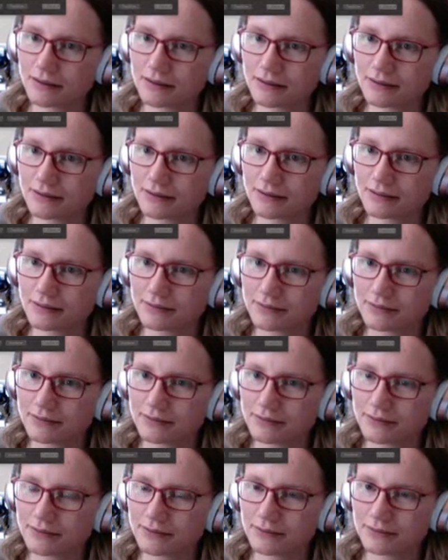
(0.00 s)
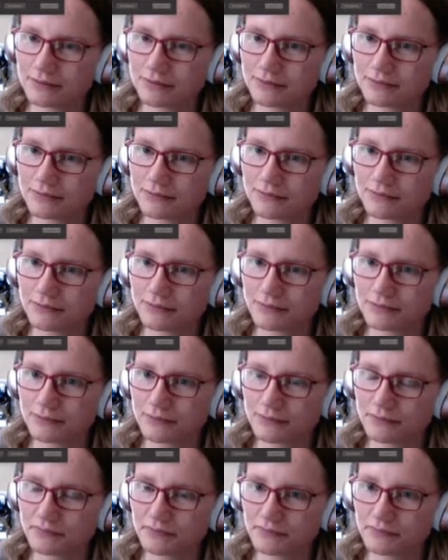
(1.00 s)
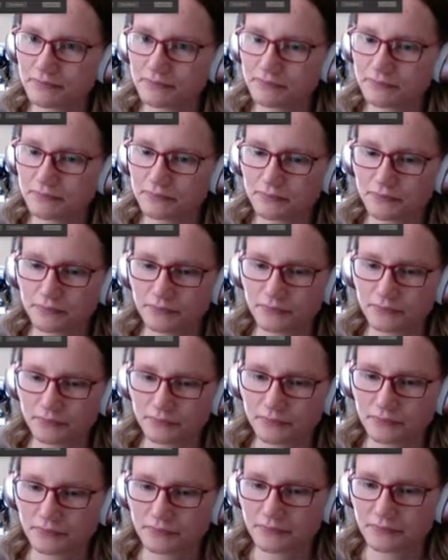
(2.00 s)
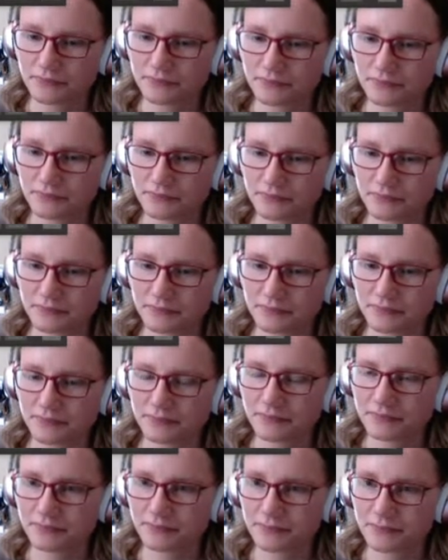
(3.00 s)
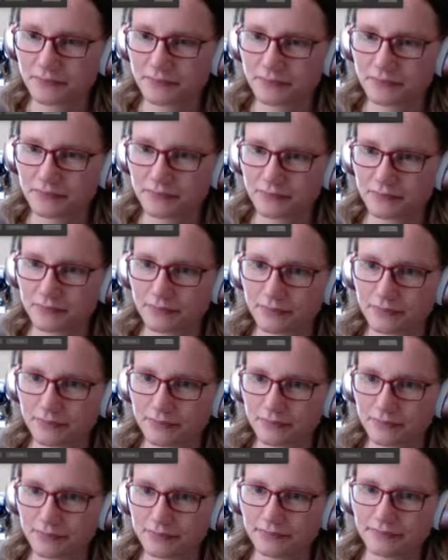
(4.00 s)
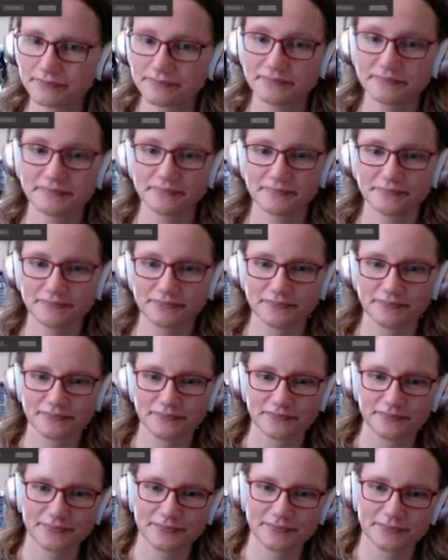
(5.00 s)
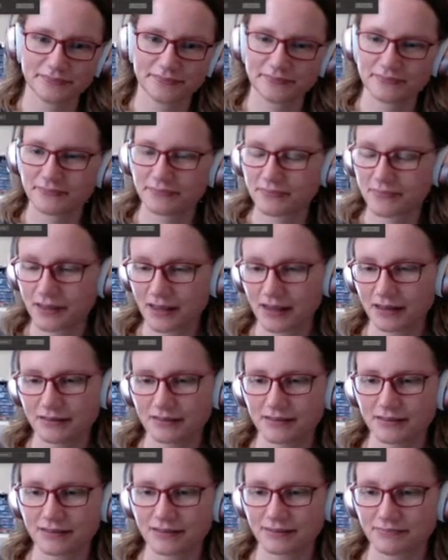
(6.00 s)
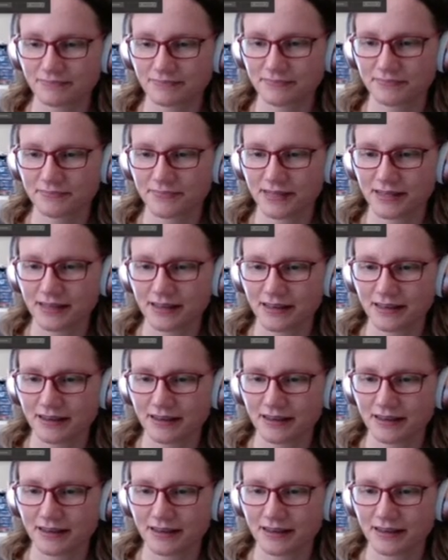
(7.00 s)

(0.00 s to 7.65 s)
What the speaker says: this is why it requires careful planning to do anything in your life.